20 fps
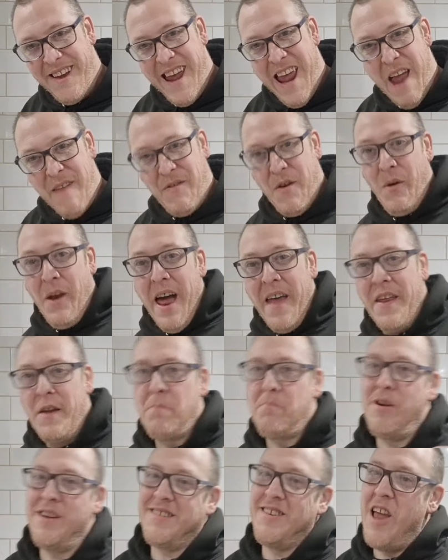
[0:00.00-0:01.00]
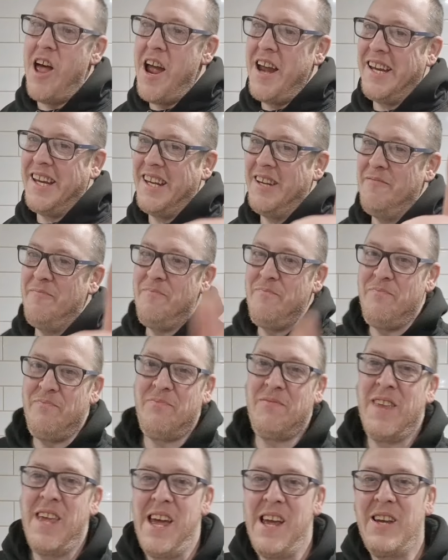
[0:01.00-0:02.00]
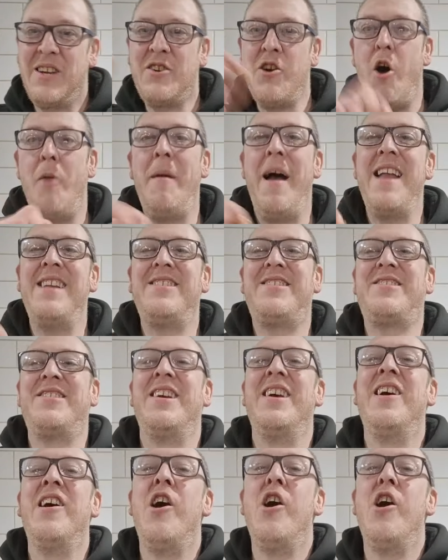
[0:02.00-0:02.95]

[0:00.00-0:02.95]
If you like this, press like, comment,